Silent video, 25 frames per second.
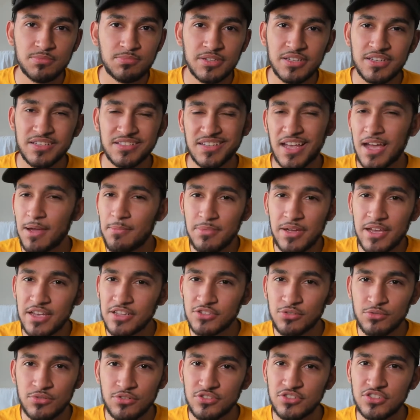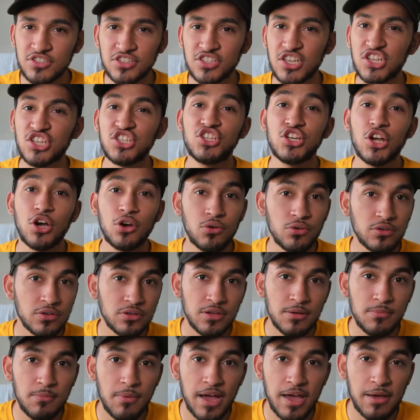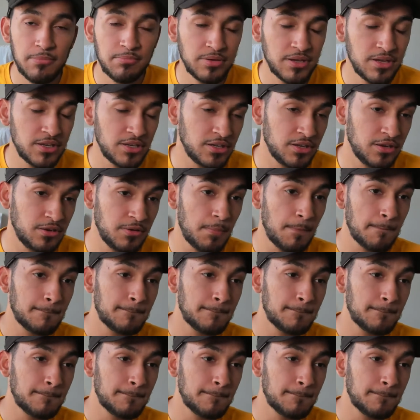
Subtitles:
because NBA Twitter is just a joke in my opinion.